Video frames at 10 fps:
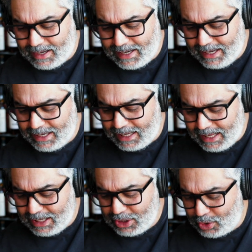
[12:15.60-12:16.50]

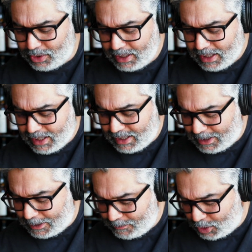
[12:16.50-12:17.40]
hitting
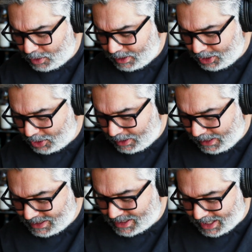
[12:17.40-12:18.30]
your
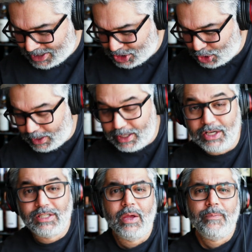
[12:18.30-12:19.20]
insides, your
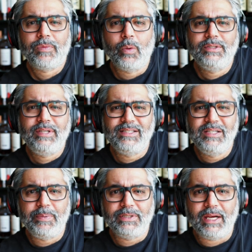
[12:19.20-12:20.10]
innards with
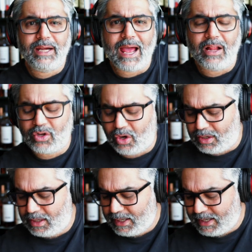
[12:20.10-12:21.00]
60%
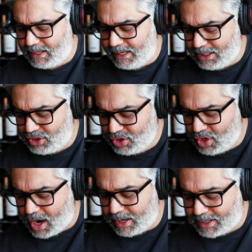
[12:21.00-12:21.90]
alcohol. It's
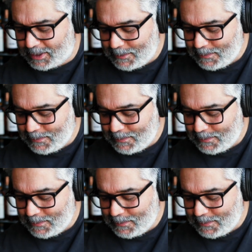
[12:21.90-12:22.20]
not